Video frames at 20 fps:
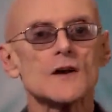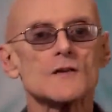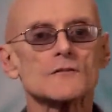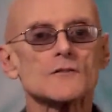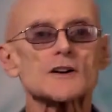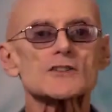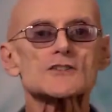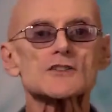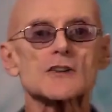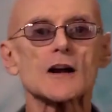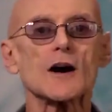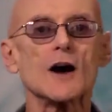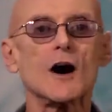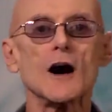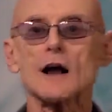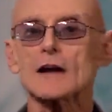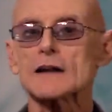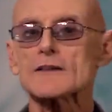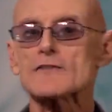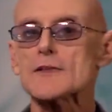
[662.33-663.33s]
Virtually
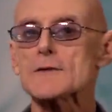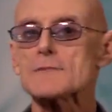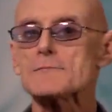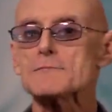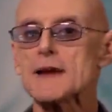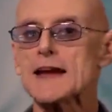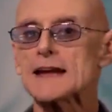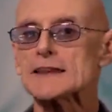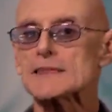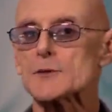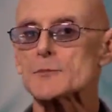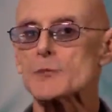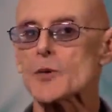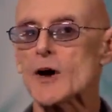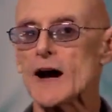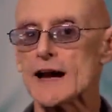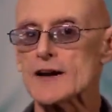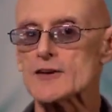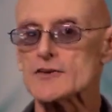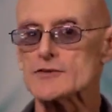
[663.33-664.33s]
all of them make the
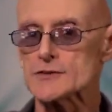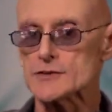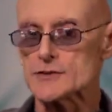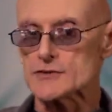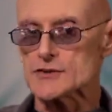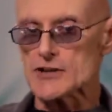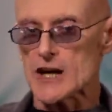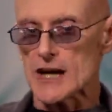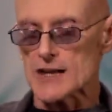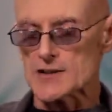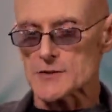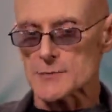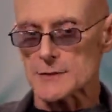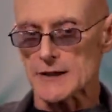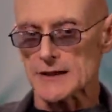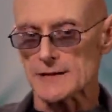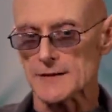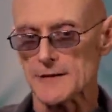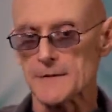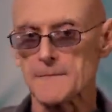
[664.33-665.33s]
prior
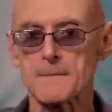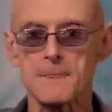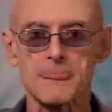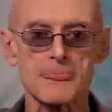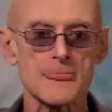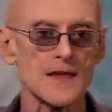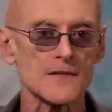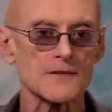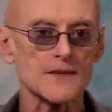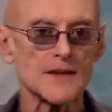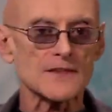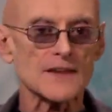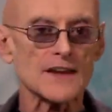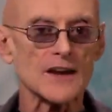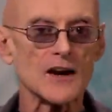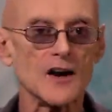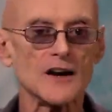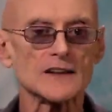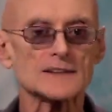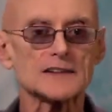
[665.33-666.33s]
judgment that the
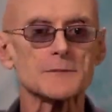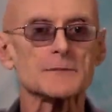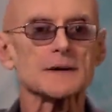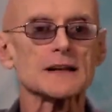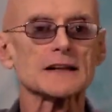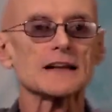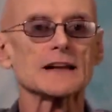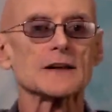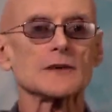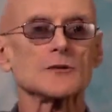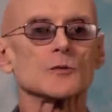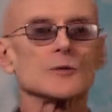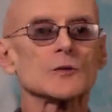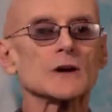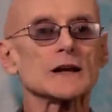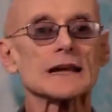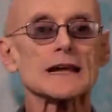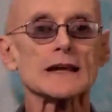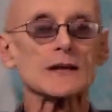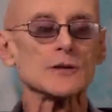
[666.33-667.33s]
ultimately
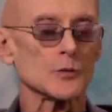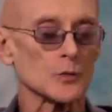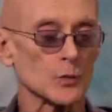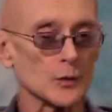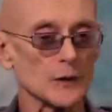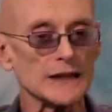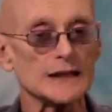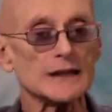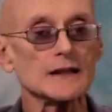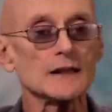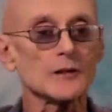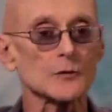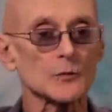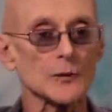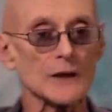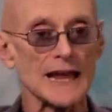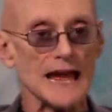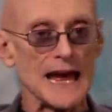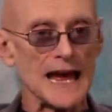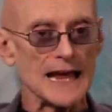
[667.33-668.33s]
really real
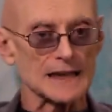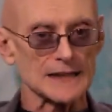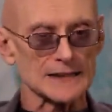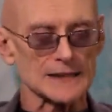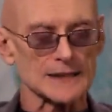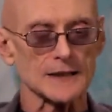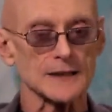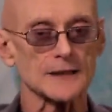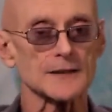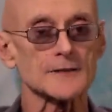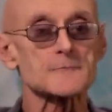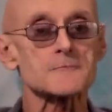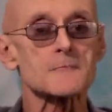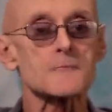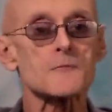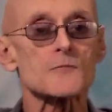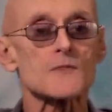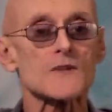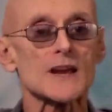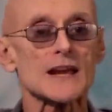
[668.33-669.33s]
reality
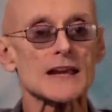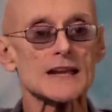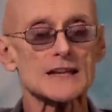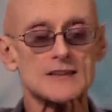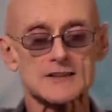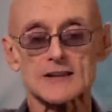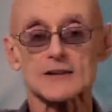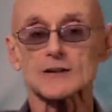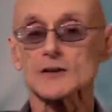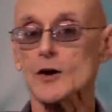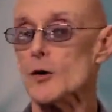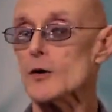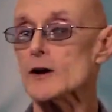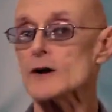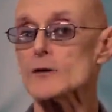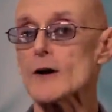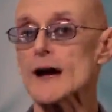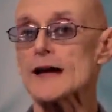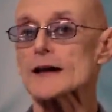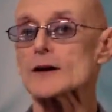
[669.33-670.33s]
is the
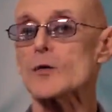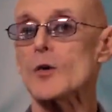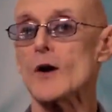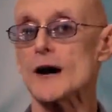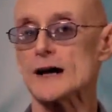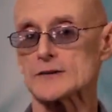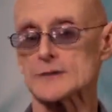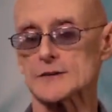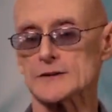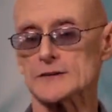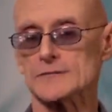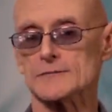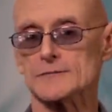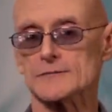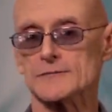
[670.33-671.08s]
lower right quadrant,